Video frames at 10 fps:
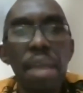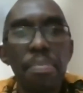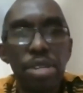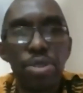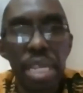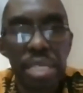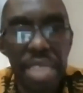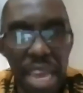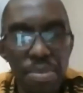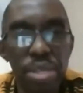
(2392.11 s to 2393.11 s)
but during the
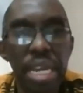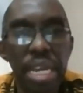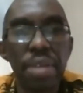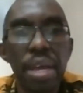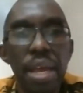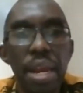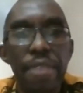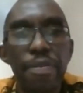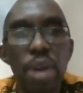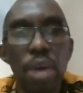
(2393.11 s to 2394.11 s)
time you take it like
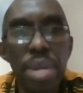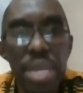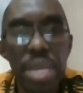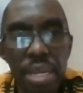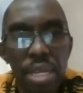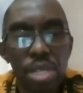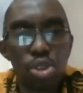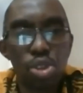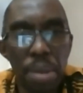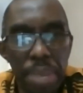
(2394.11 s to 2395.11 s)
for a week,
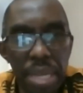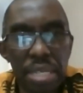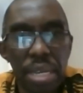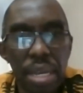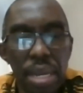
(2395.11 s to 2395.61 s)
stop a bit.